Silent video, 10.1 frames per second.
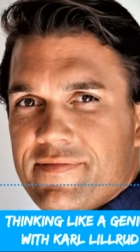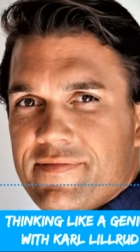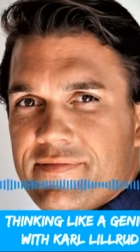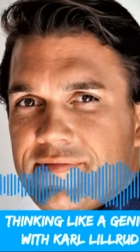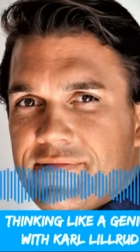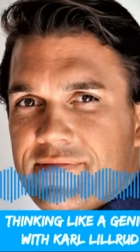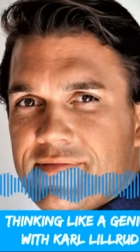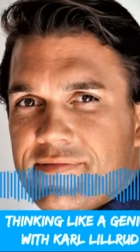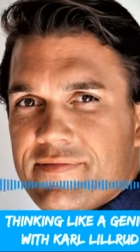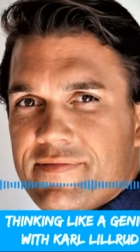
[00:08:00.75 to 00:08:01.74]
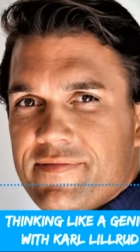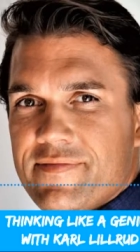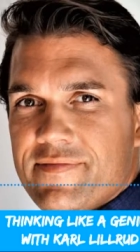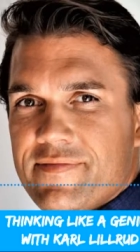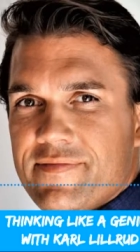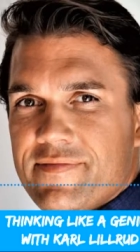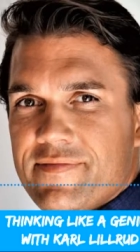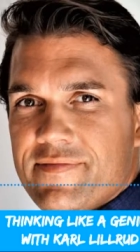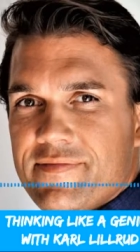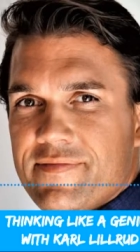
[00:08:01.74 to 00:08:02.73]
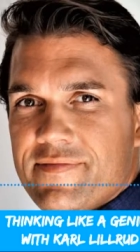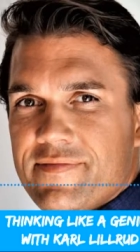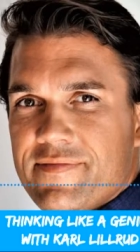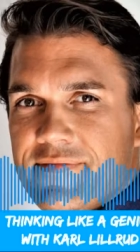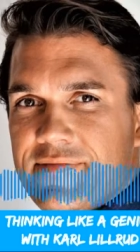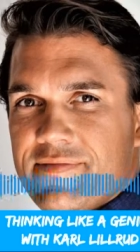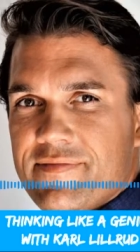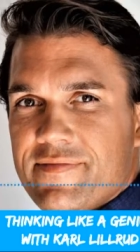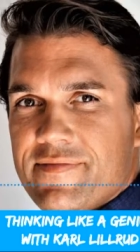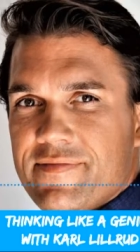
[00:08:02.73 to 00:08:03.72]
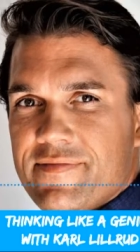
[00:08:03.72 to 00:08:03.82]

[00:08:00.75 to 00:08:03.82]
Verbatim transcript: Um, and